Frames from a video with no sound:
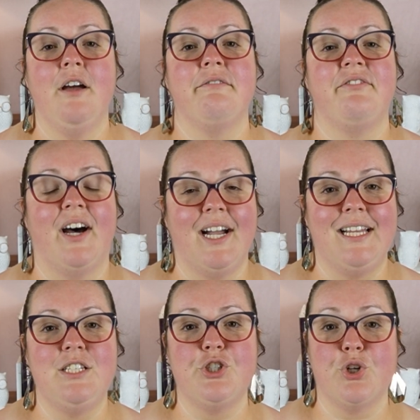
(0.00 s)

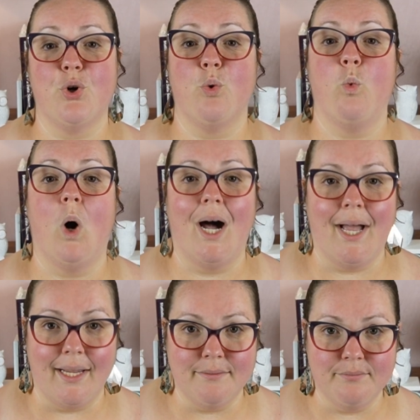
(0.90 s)
Find your
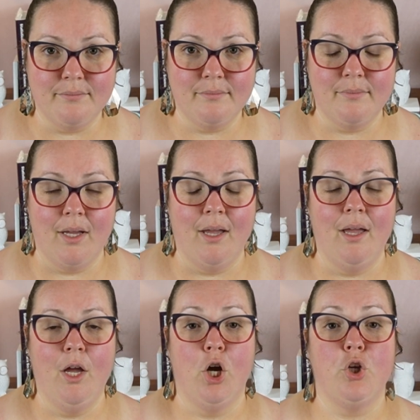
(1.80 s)
why.
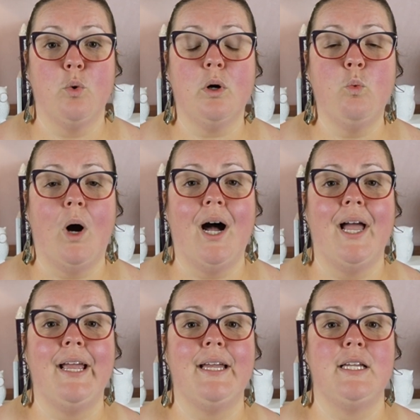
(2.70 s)
Your
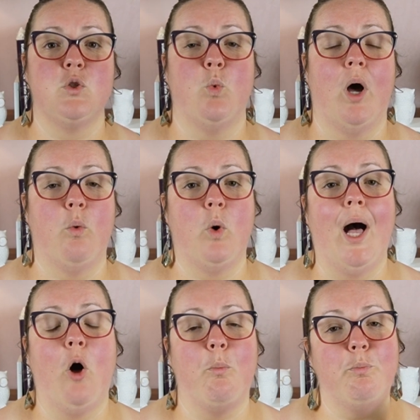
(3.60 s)
why is what will
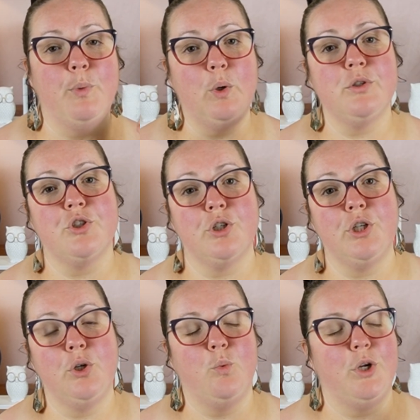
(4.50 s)
help bolster
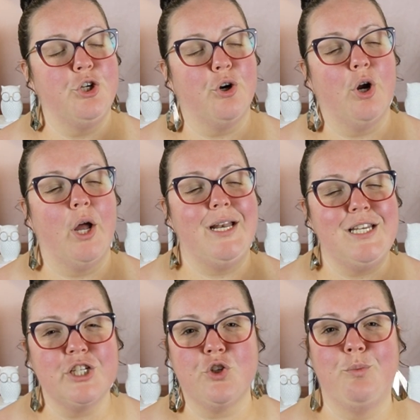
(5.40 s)
you when your
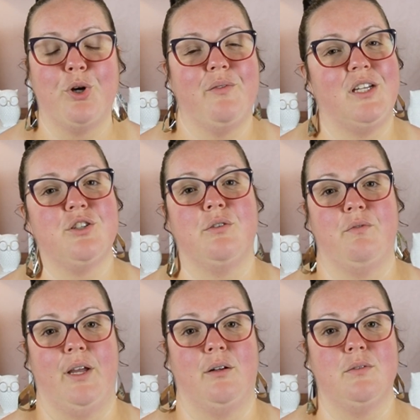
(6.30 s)
initial motivation
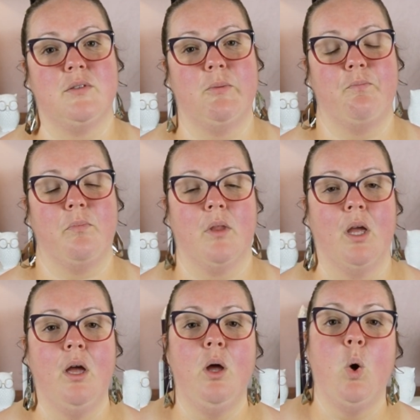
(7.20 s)
fails.
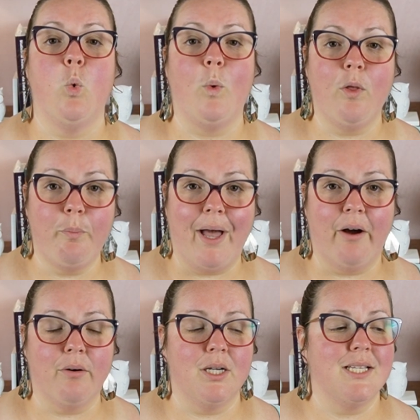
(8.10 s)

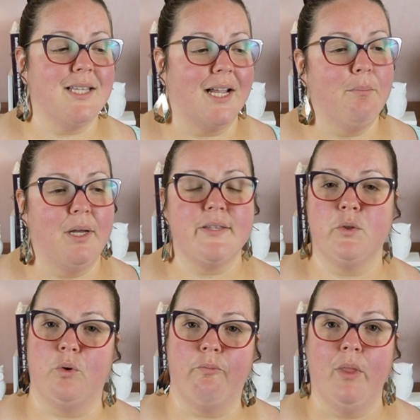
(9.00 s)
Willpower is like a
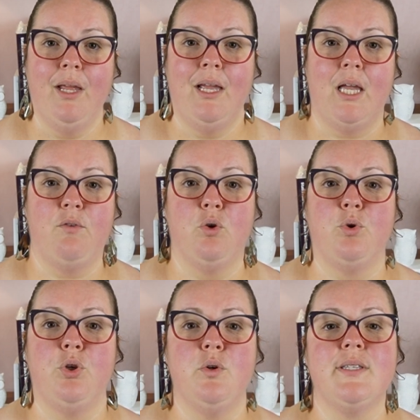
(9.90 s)
muscle. If you
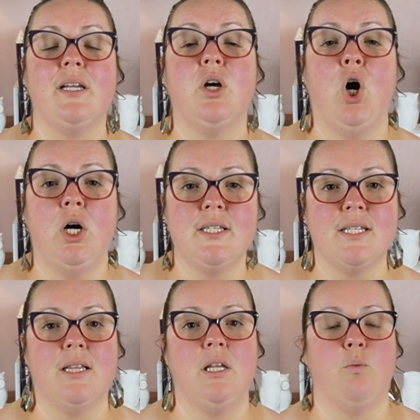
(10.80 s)
use it
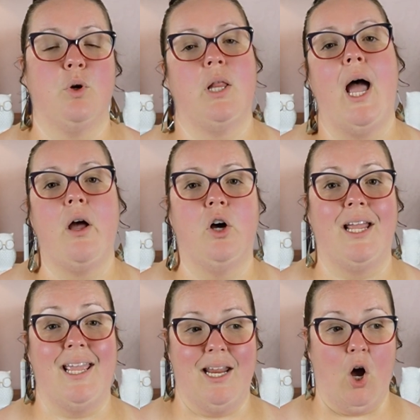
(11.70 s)
constantly and rely on
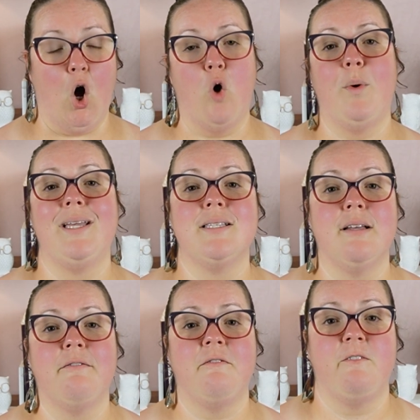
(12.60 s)
it, it always
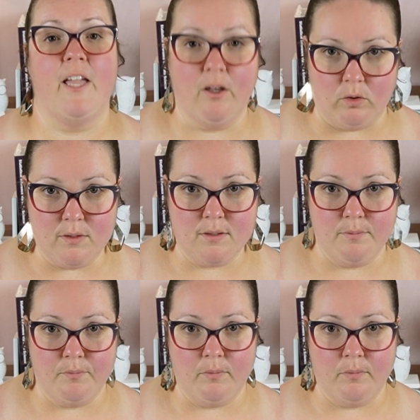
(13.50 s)
fails.